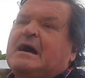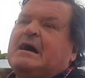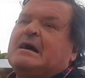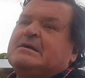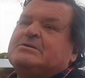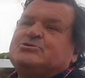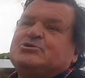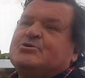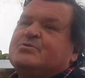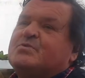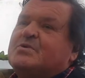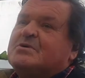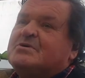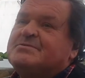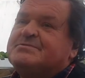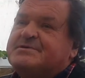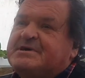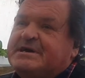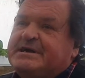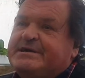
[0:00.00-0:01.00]
New
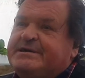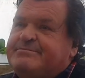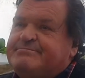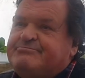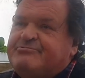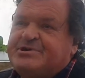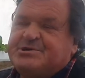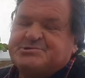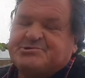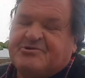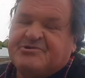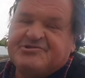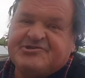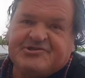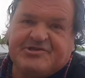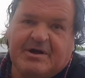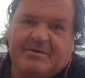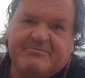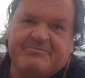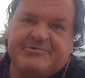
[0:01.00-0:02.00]
World, the restaurant
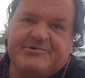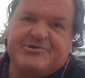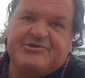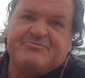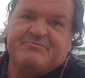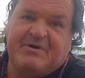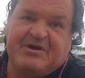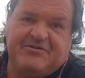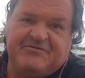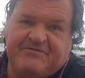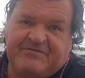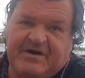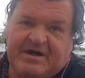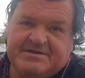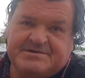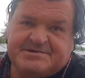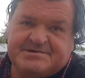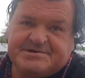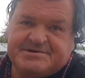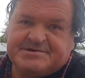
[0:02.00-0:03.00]
stompers,
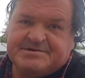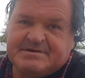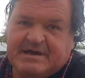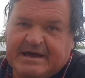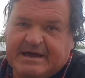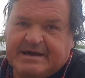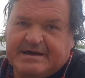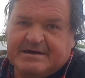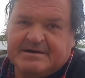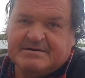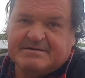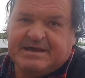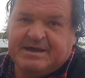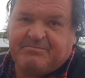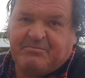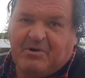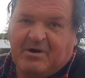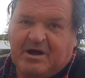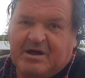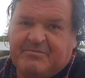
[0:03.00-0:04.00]
beachfront,
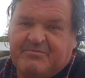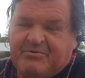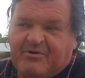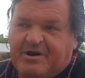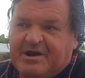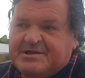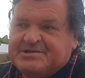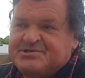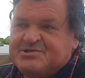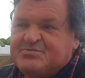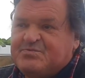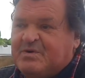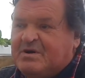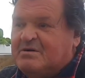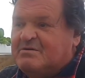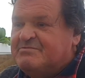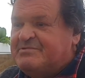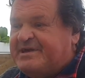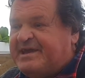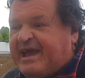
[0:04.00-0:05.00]
get my product as
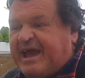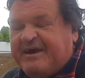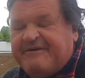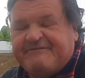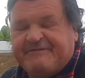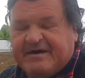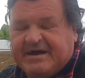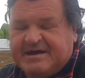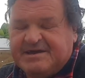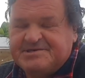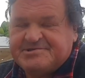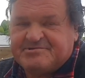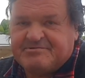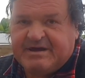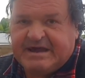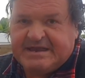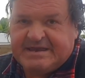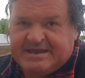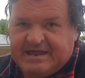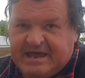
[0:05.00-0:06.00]
well. The cafes
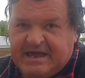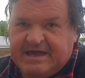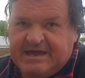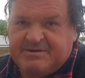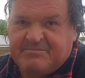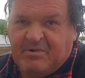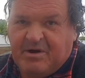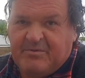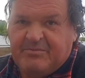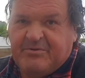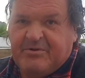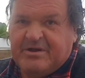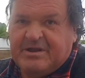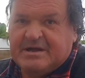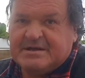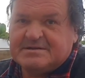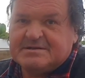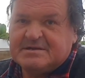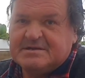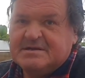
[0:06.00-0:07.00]
around town get my
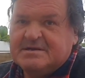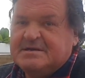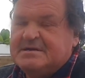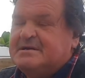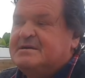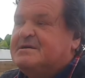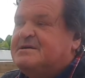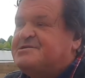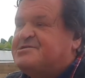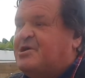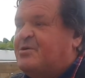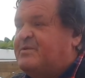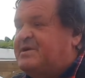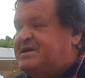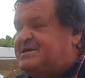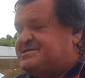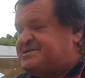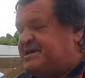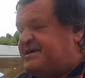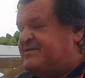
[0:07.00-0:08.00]
product. So where
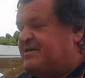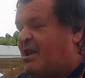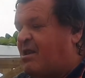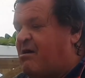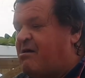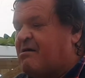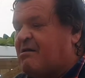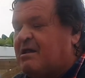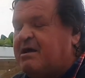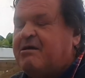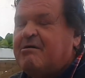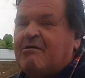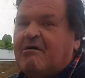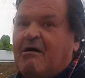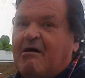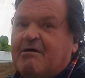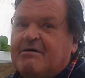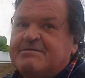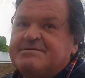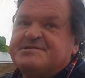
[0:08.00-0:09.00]
you see the locally
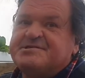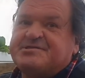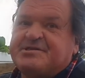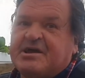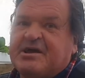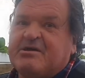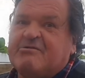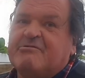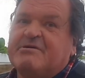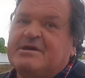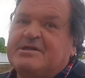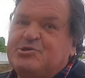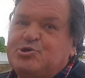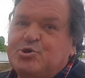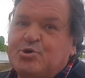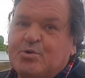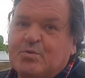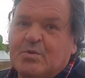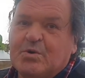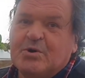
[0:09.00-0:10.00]
grown sticker in
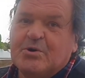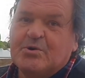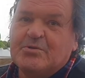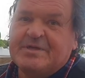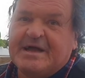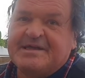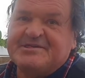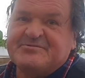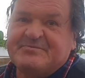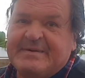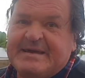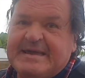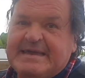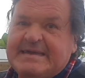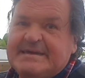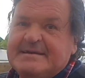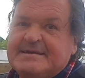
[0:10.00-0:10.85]
New World, that's me.